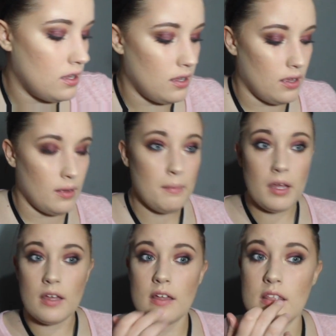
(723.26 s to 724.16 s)
And
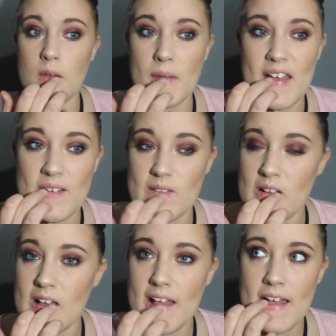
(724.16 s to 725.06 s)
then we
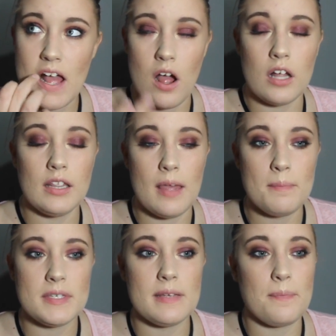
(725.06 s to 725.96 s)
have our
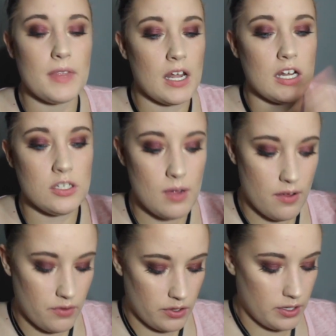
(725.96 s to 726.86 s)
lips, and I do
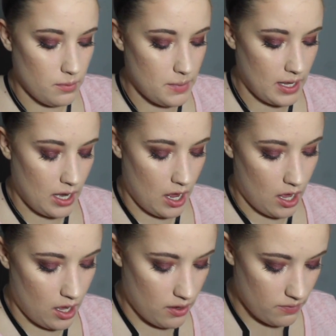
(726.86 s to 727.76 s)
have a little bit
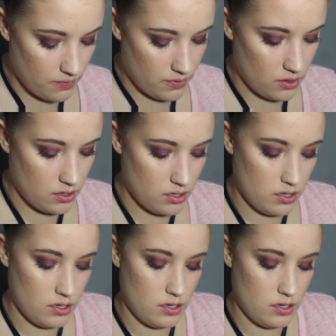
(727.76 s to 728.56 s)
of